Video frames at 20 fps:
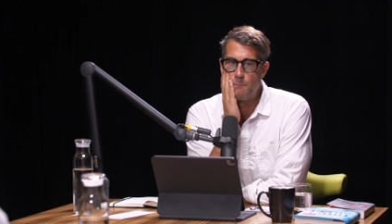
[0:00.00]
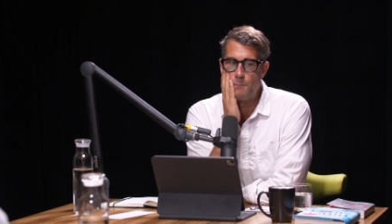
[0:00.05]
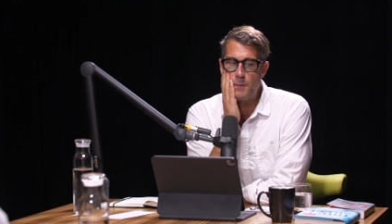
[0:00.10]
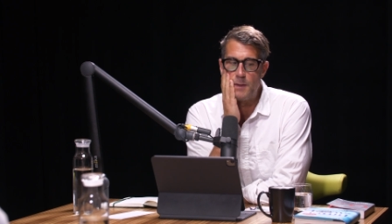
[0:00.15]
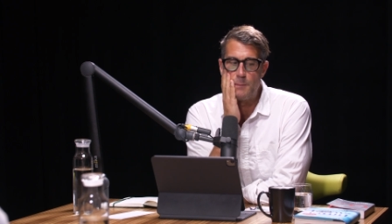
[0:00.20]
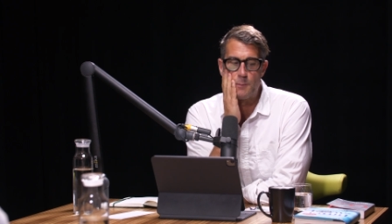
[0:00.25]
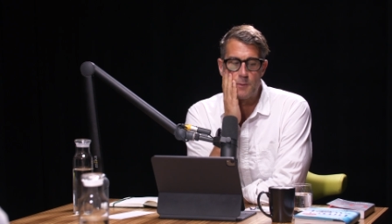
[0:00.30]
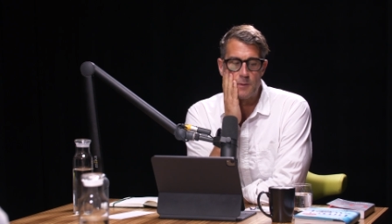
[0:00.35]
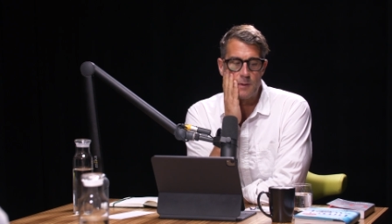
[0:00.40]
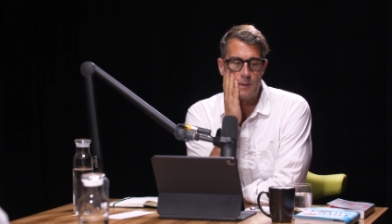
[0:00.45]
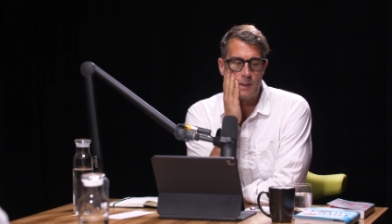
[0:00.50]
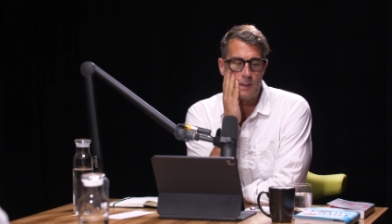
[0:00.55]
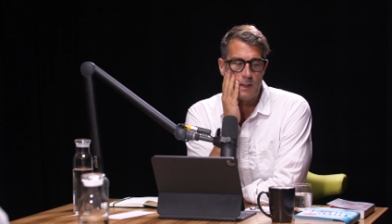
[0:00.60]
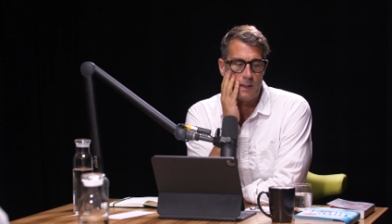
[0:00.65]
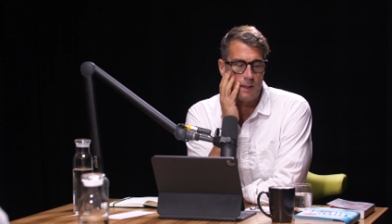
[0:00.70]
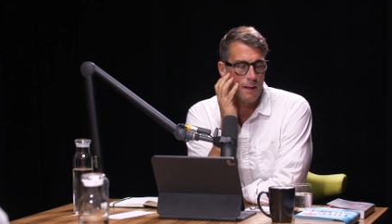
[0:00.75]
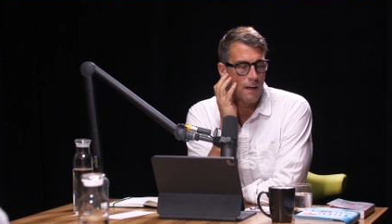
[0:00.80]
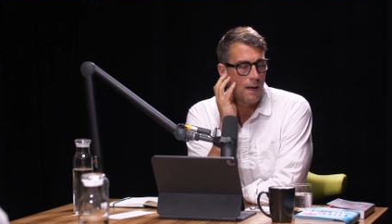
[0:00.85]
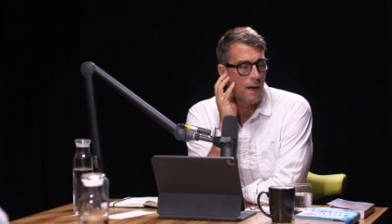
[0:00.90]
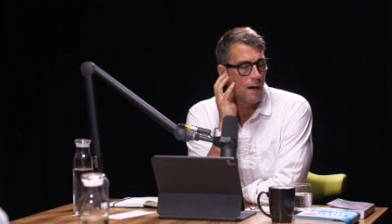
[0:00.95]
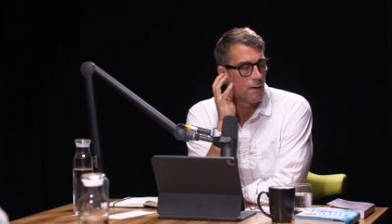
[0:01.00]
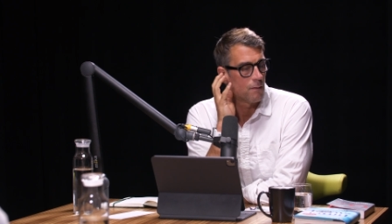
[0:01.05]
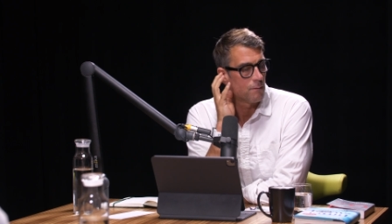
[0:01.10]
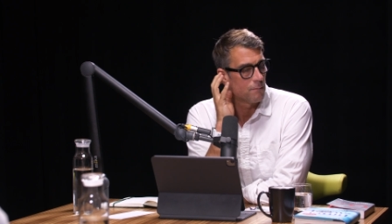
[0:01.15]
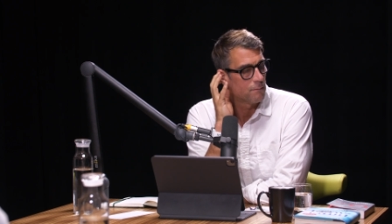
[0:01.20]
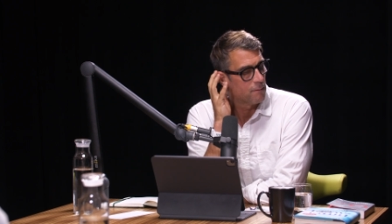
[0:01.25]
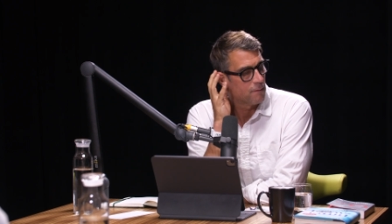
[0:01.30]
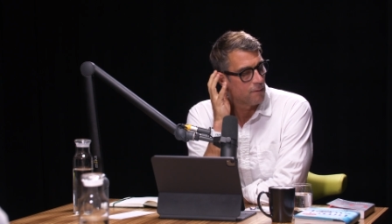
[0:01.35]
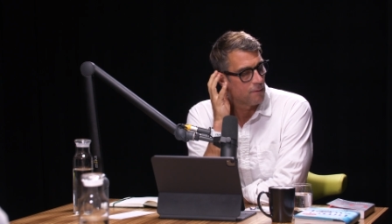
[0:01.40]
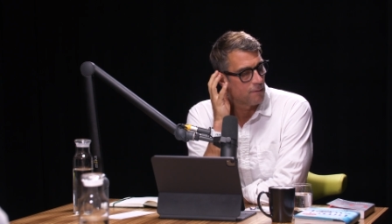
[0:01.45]
people to get
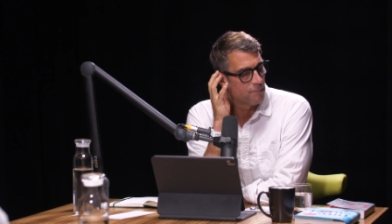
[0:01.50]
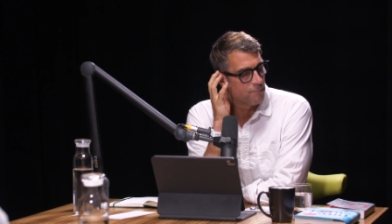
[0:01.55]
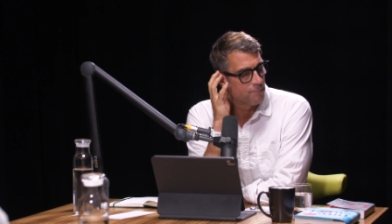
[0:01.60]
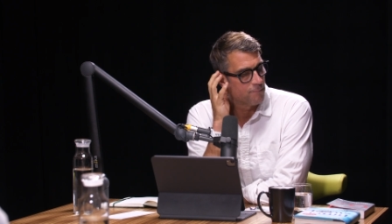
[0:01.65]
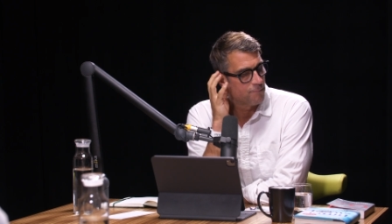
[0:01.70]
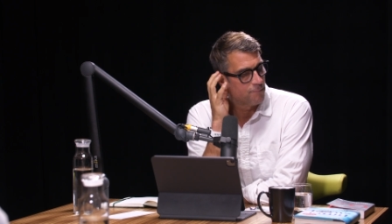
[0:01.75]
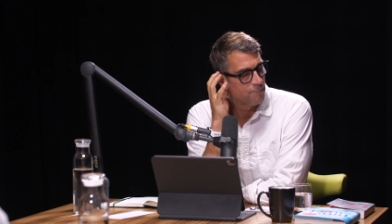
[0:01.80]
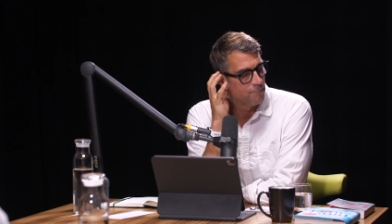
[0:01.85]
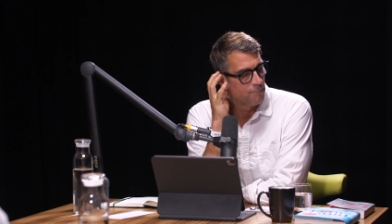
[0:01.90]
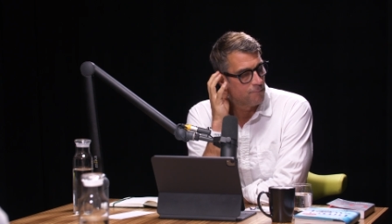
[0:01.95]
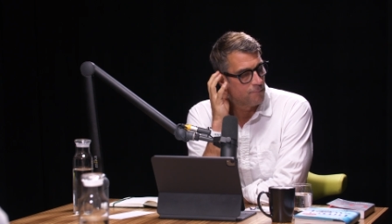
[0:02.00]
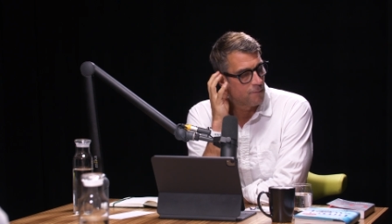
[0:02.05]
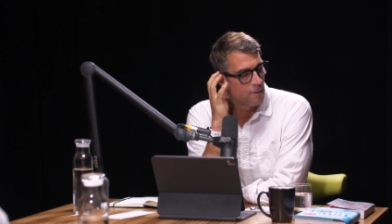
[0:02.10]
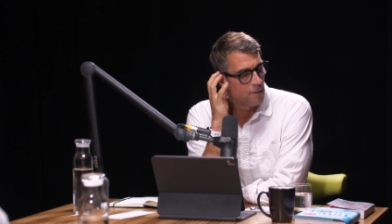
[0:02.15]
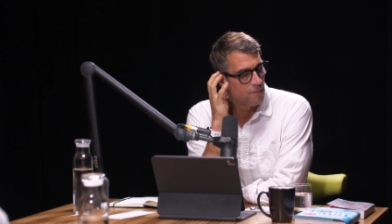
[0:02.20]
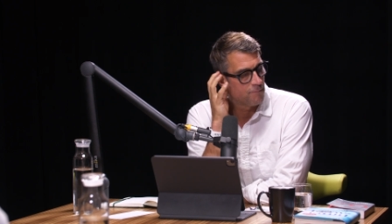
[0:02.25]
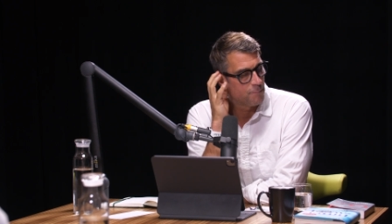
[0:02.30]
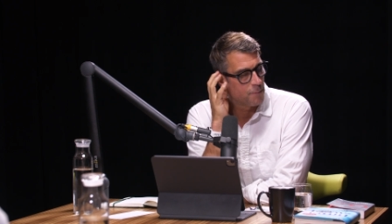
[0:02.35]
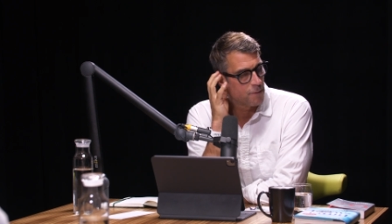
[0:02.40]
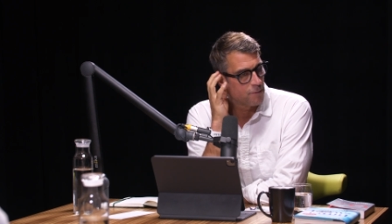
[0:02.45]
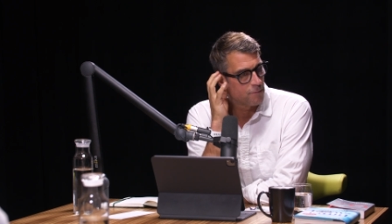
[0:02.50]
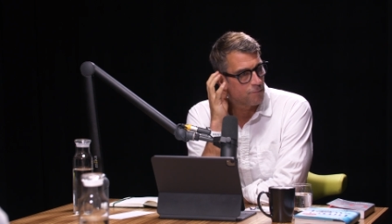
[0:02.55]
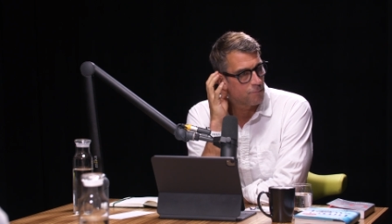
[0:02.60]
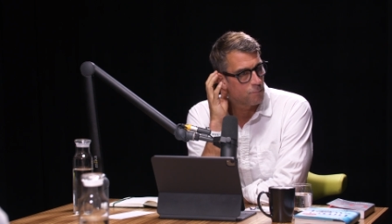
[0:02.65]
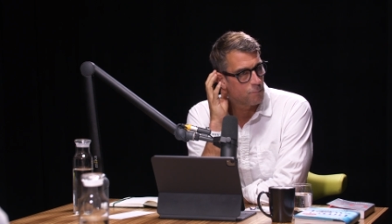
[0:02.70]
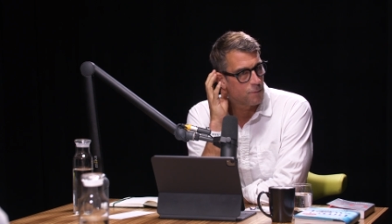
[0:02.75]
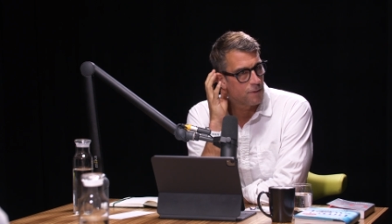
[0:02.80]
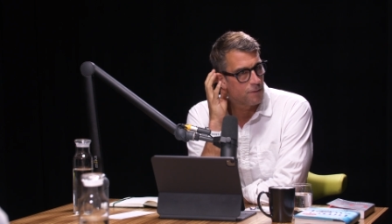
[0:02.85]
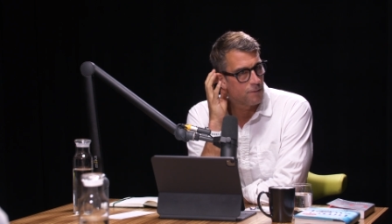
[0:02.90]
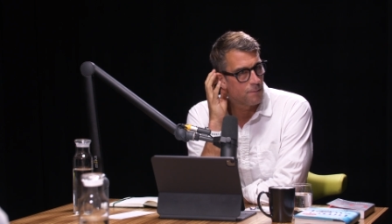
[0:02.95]
out of of
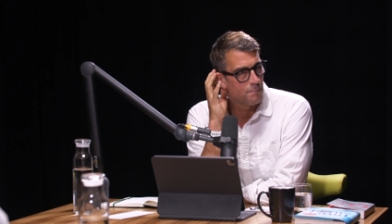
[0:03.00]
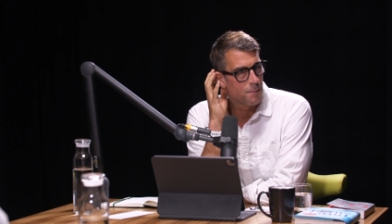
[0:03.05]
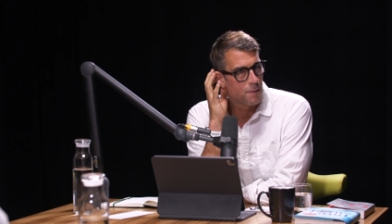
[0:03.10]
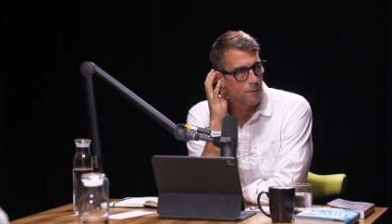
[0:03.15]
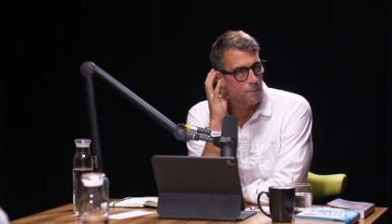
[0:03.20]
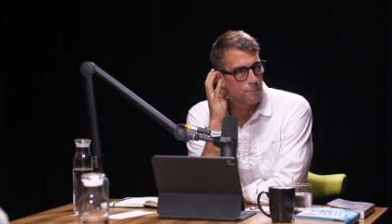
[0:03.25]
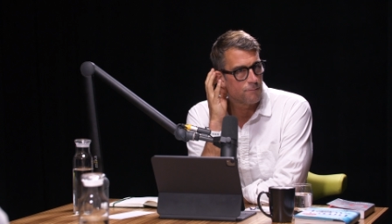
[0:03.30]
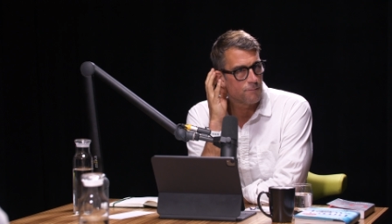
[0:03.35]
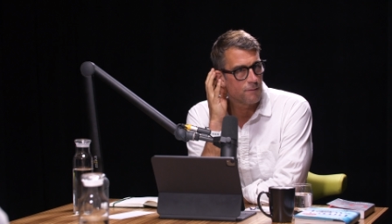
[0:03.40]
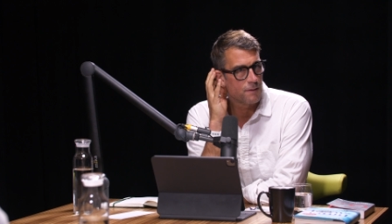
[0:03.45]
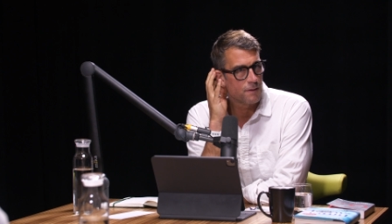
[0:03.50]
bittersweet the most?